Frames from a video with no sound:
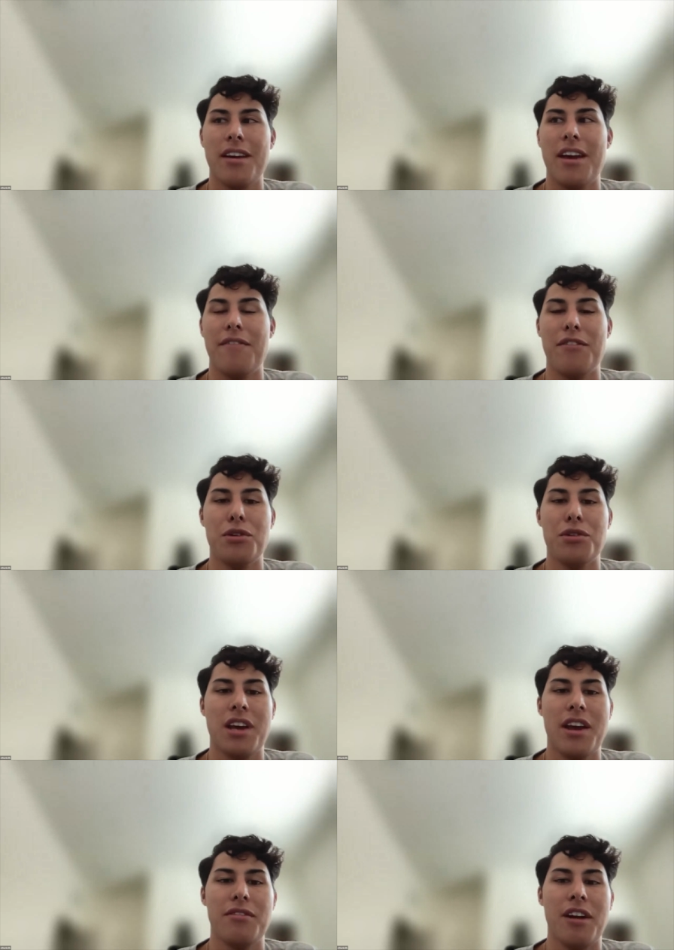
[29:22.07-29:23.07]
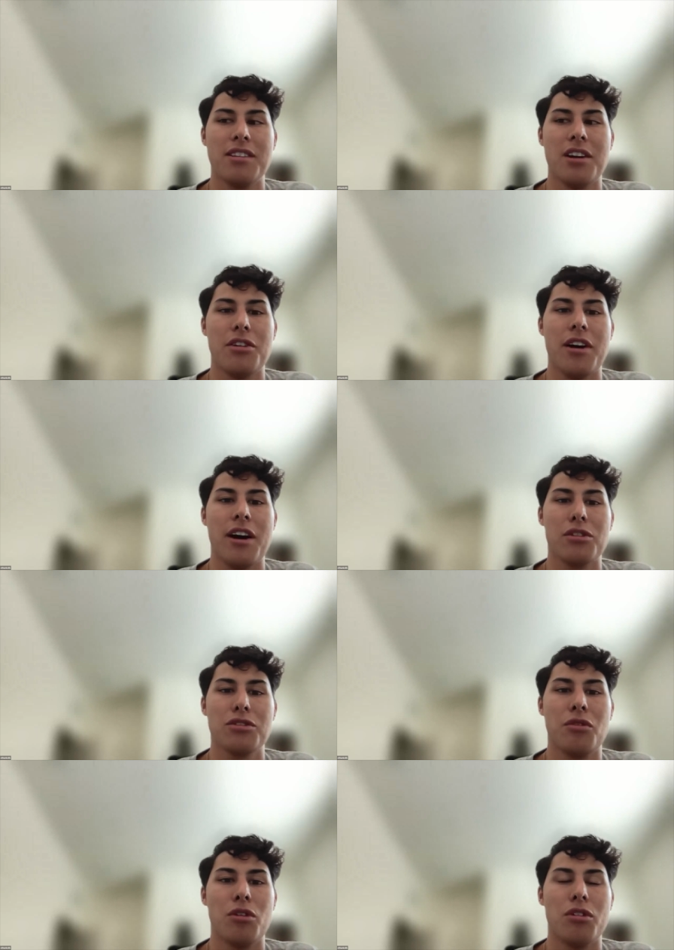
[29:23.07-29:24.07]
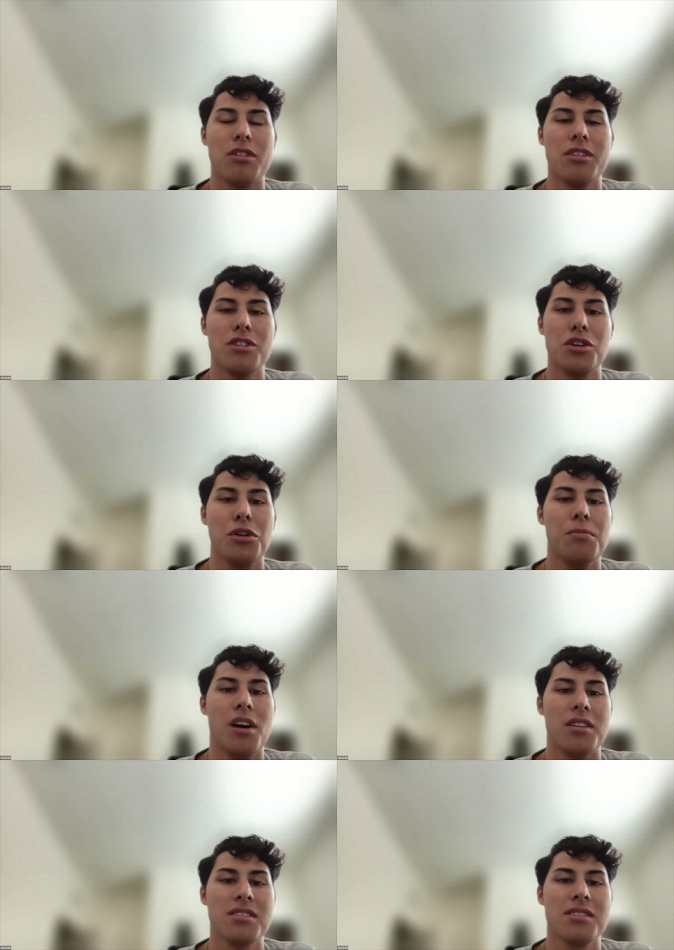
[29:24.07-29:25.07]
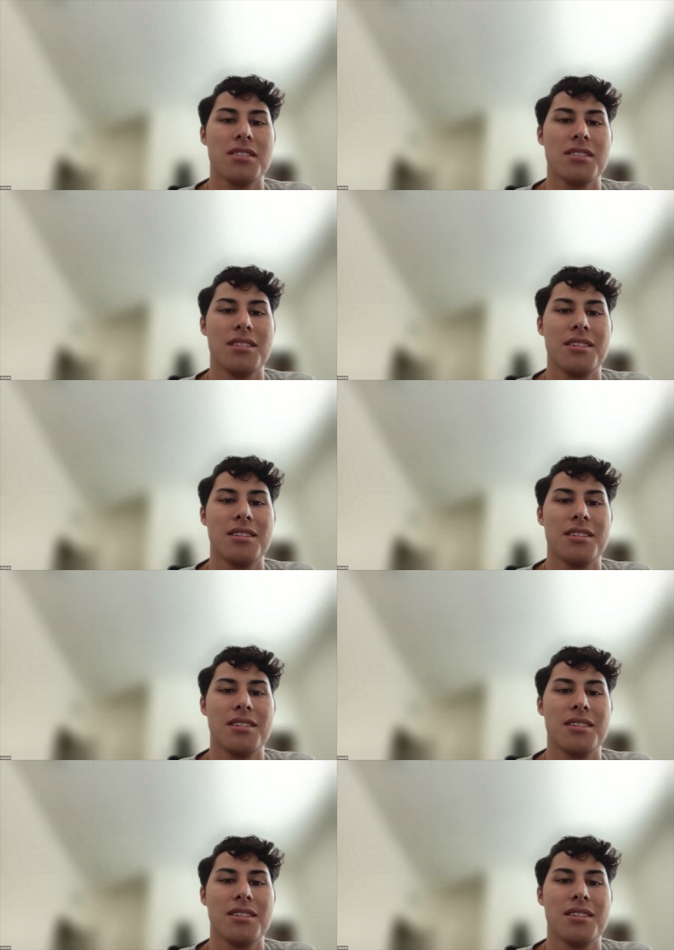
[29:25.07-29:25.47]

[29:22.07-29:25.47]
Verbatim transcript: if you say rent out your house for two months,